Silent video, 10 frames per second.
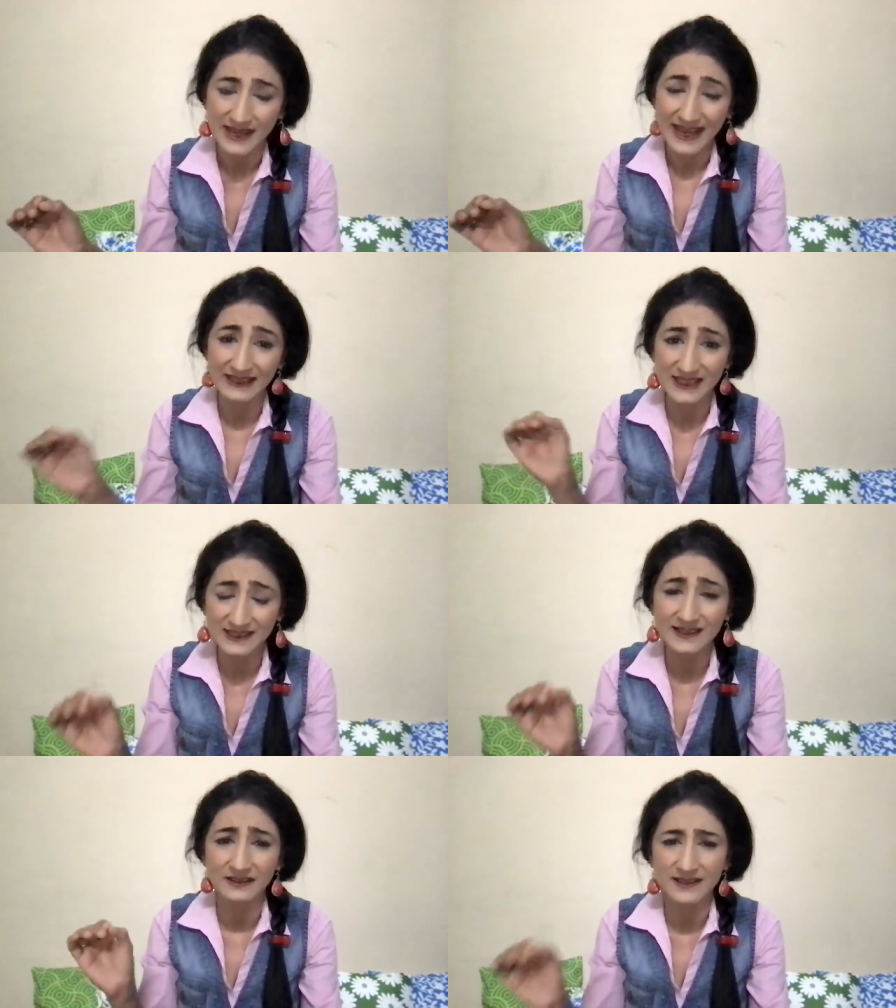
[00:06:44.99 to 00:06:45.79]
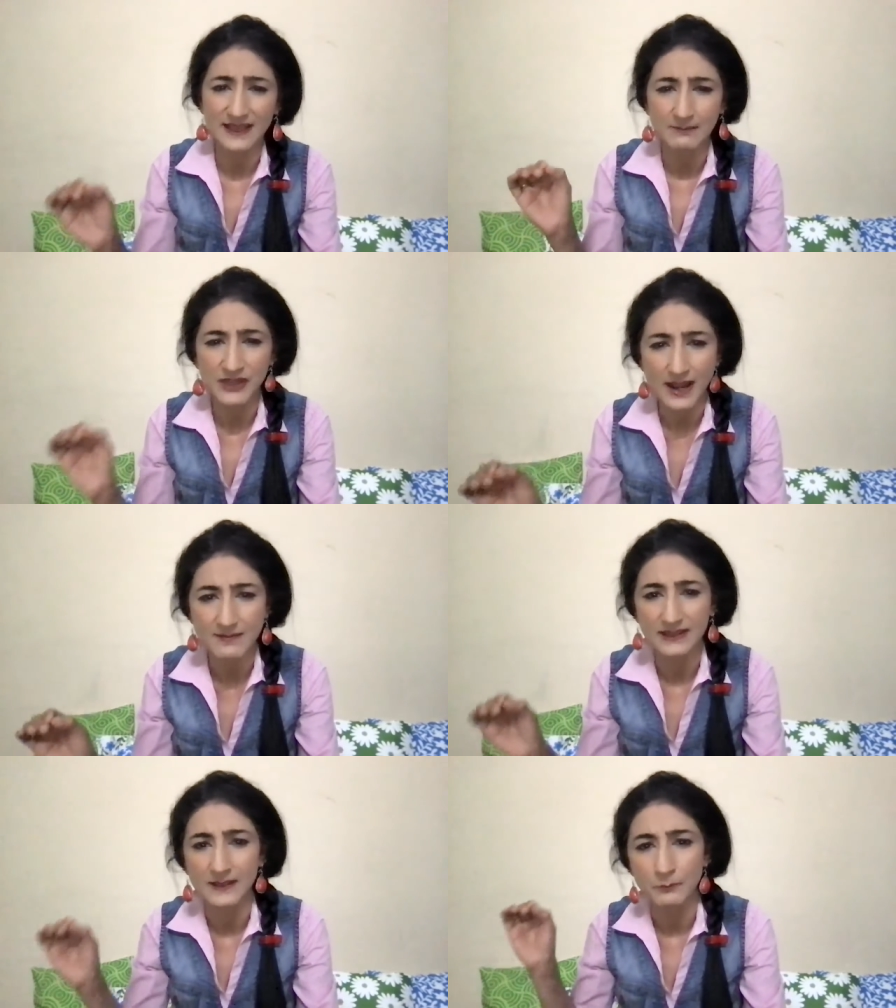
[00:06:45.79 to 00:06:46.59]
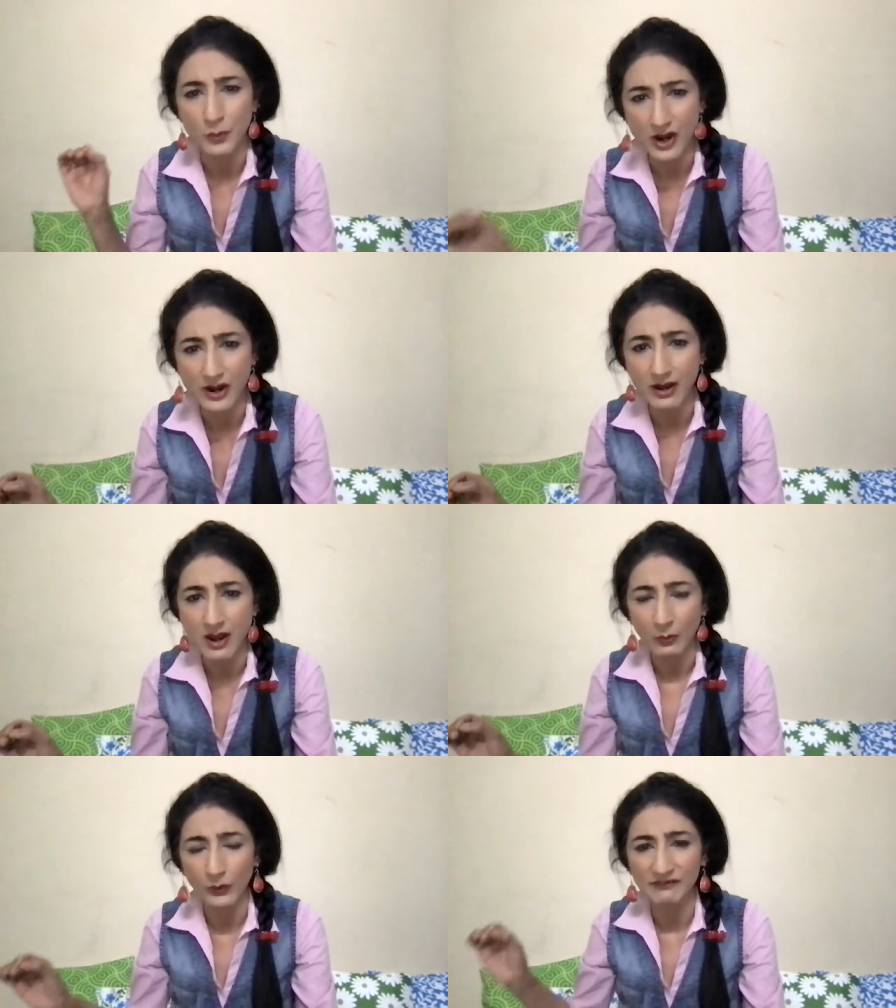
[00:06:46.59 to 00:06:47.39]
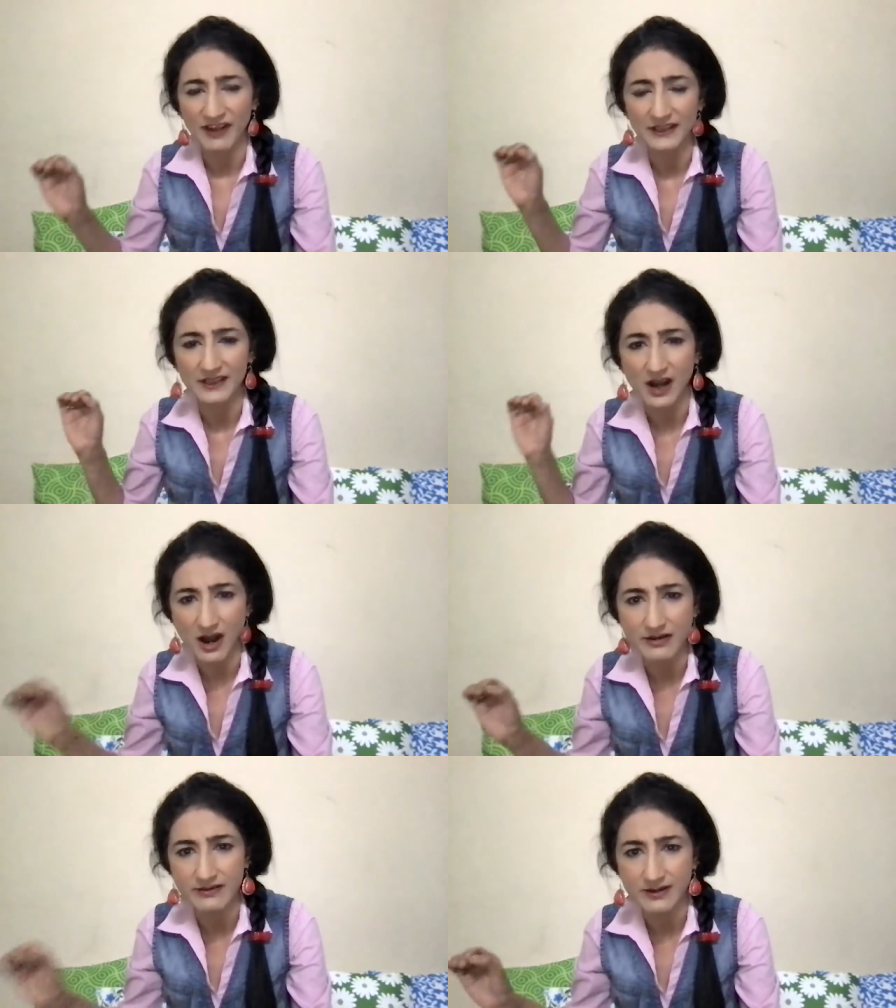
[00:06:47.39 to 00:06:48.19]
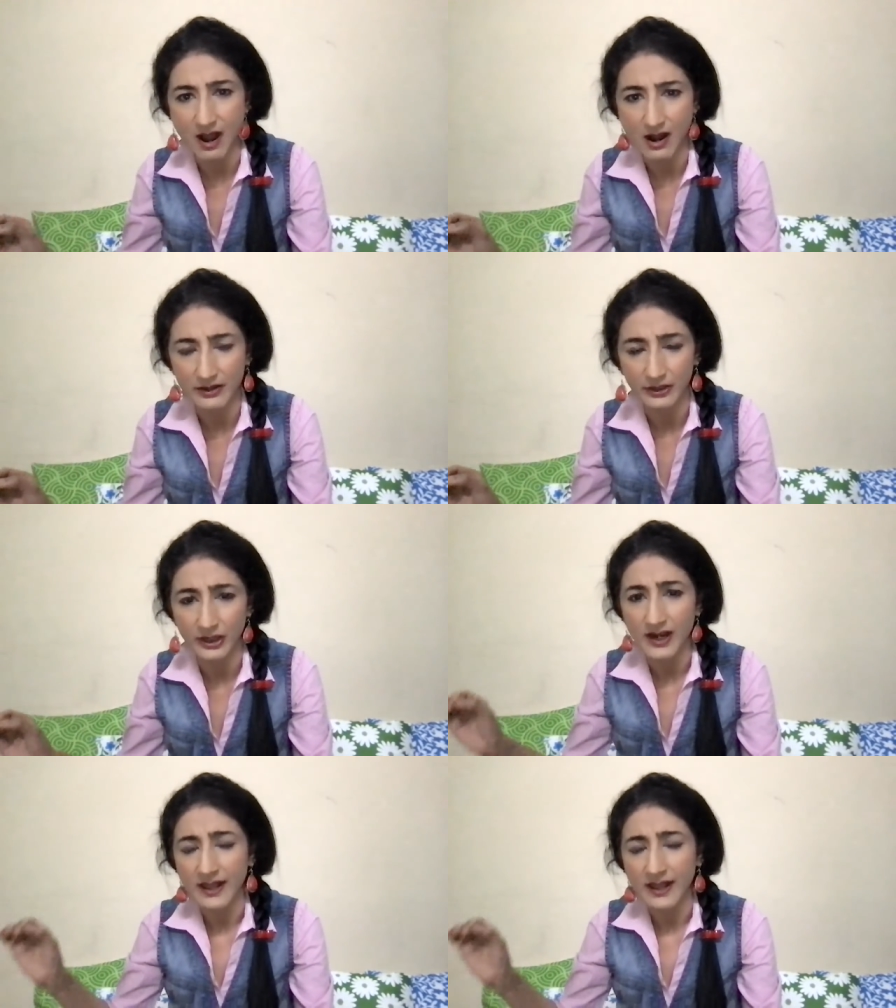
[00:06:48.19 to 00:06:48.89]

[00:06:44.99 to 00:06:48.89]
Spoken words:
And this is at the same time as the poor will find it harder and harder